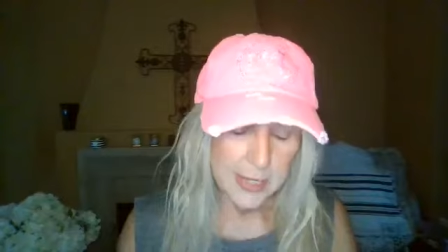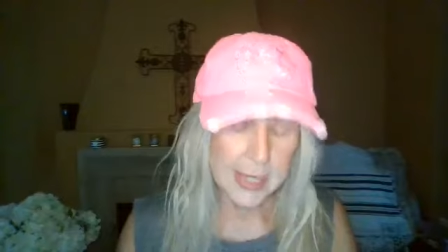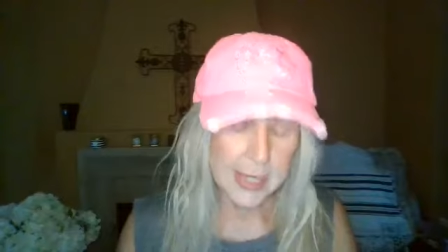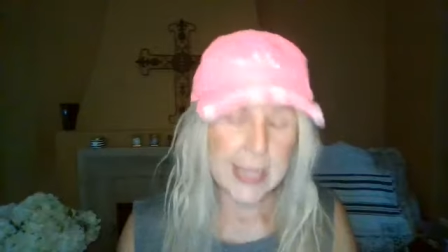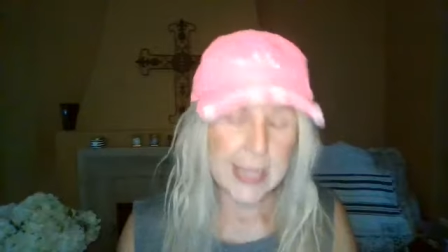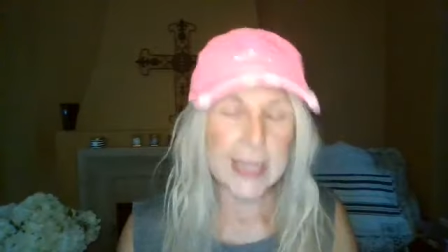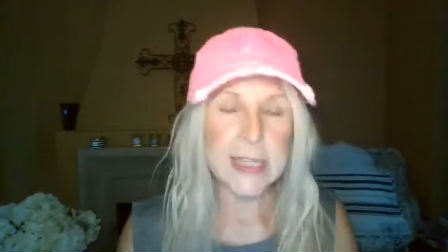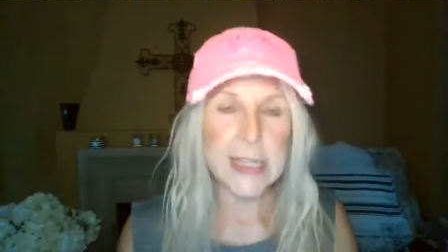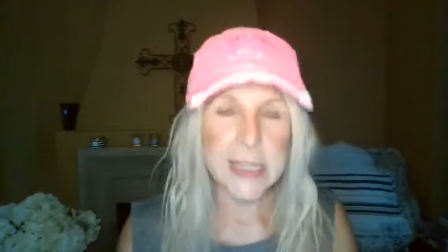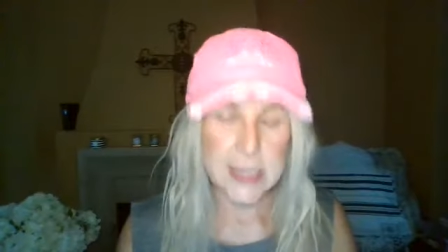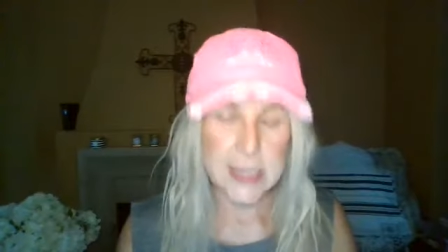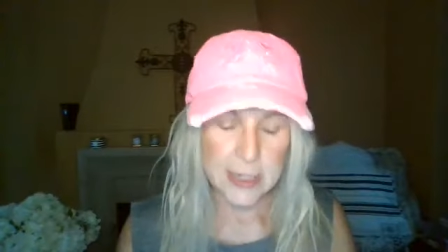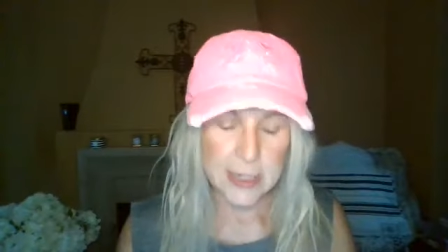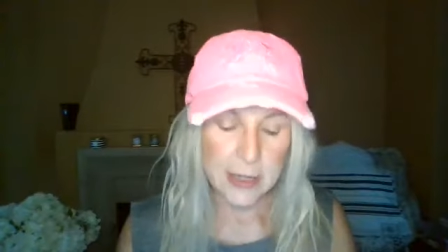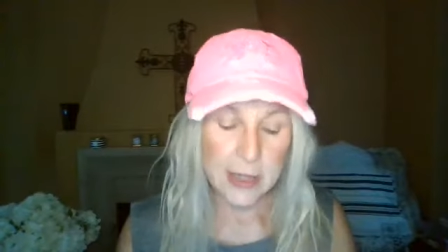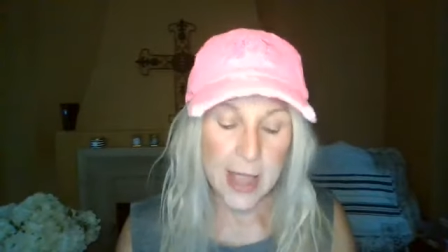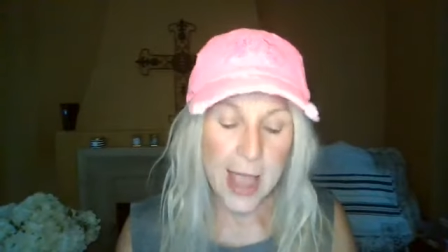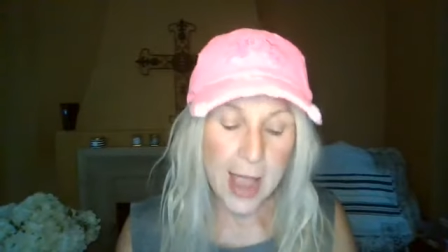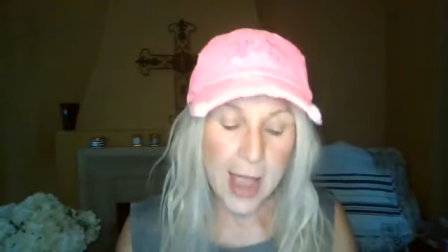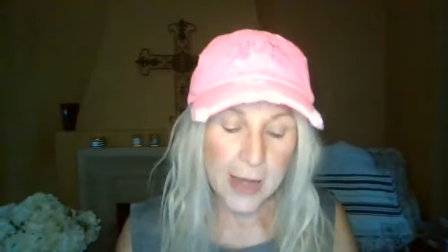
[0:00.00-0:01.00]
he is
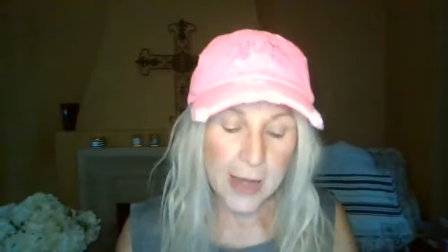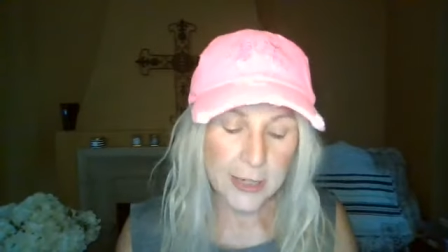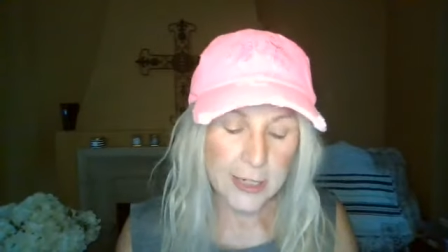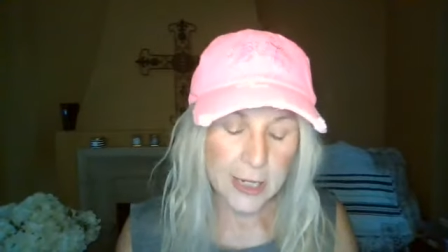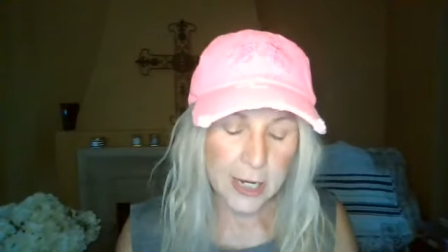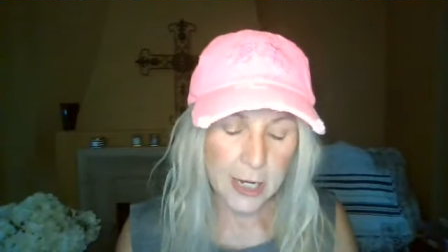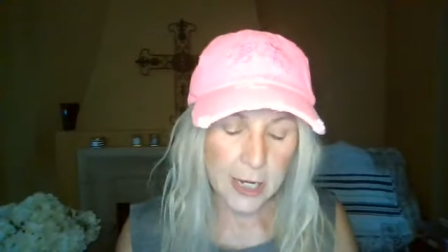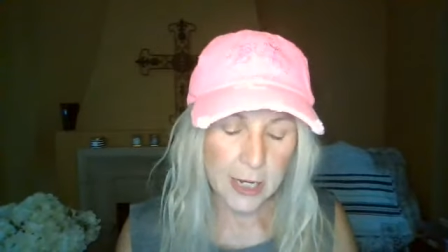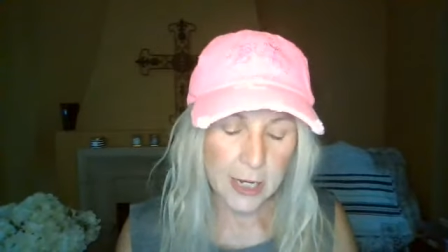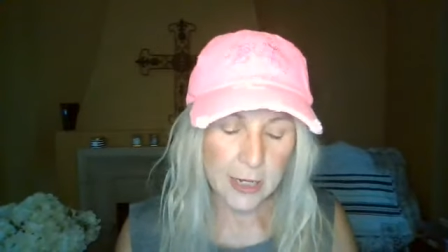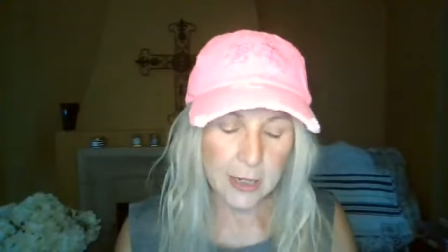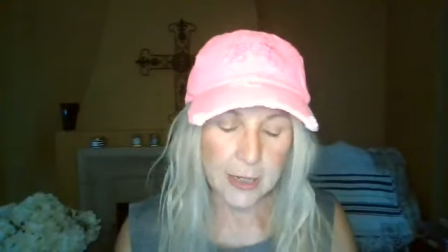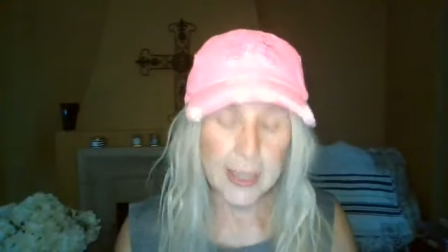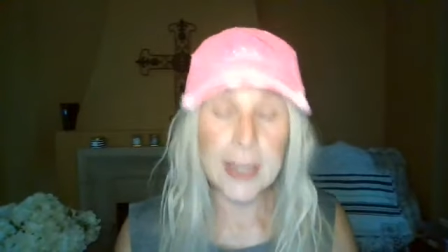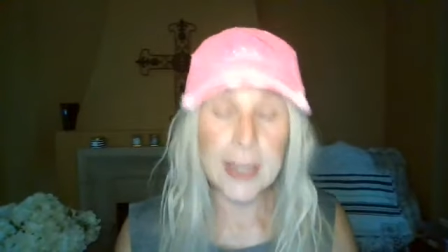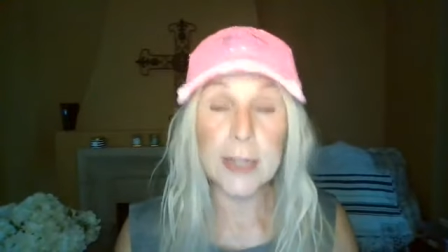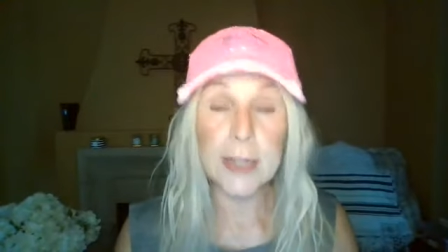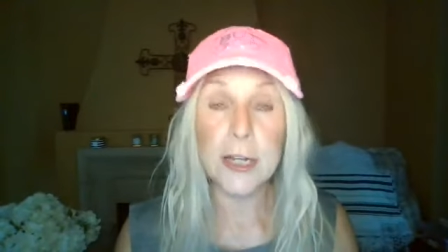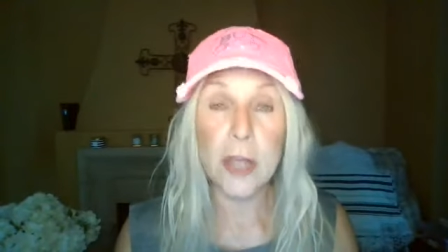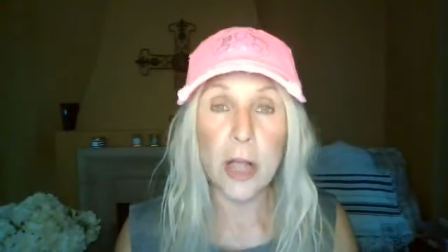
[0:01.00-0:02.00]
still acting
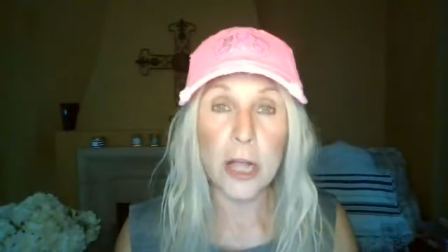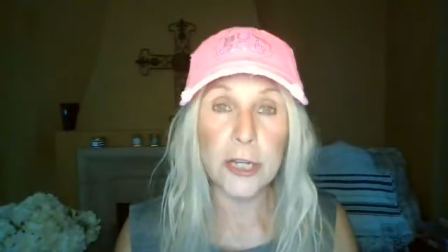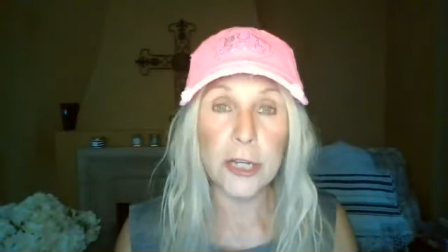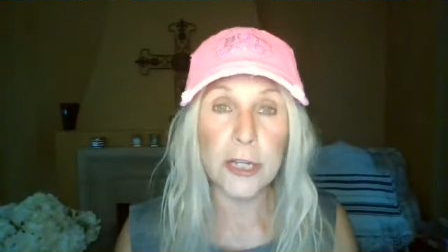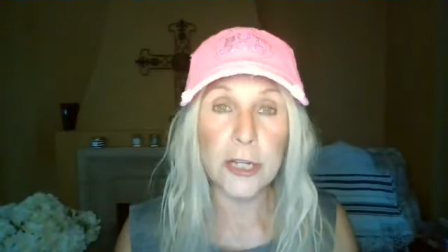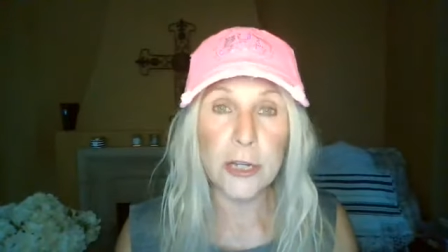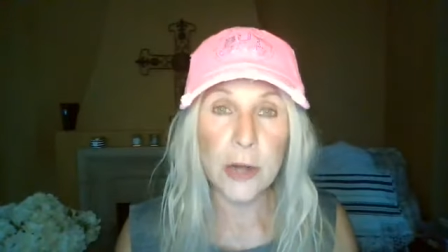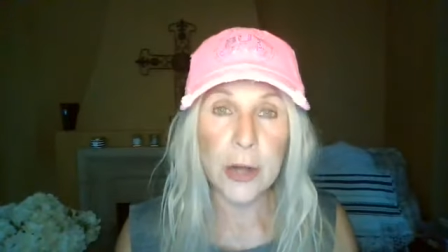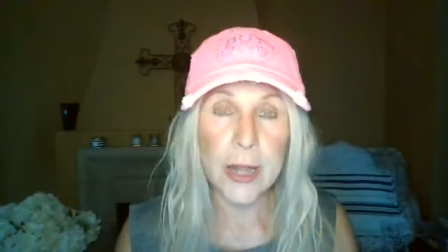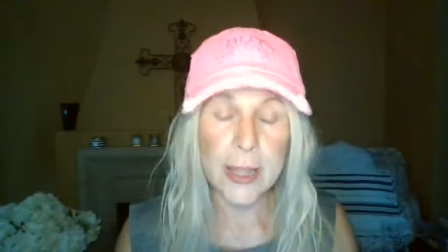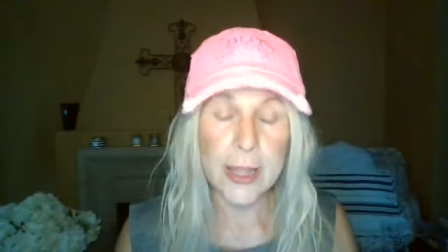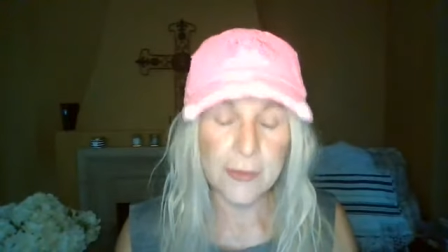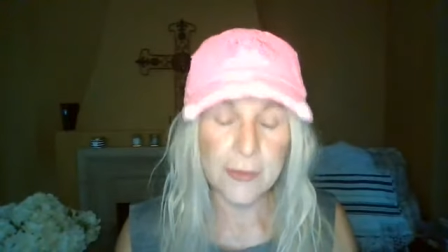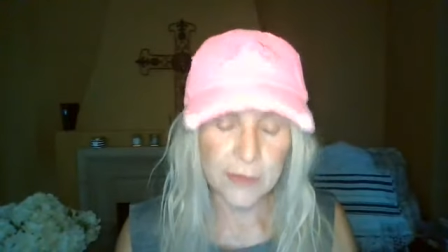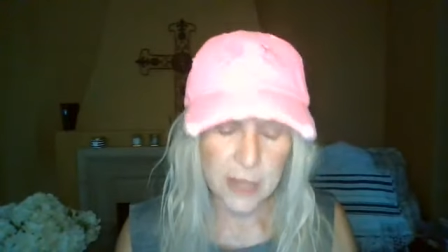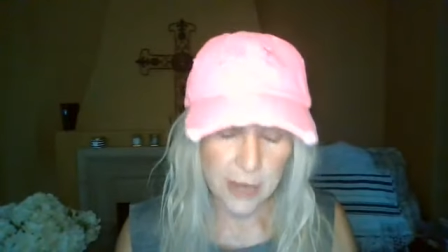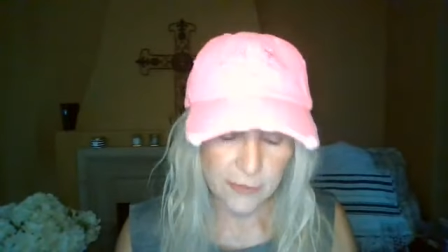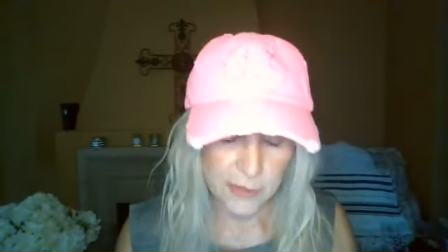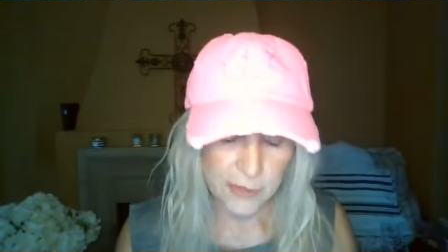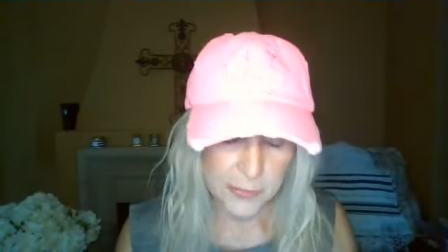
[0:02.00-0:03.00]
in continuity
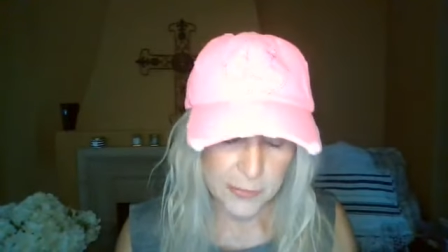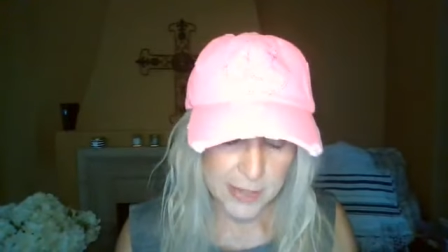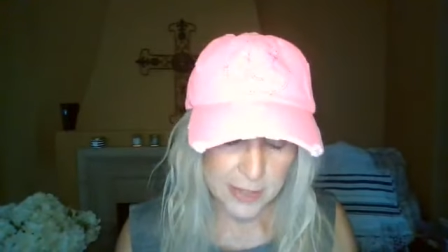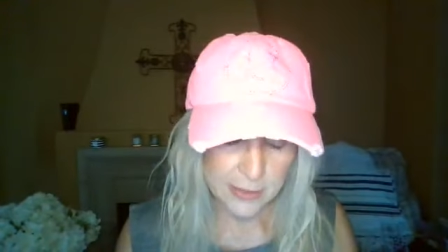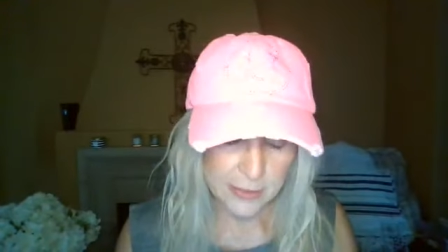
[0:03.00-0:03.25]
of government.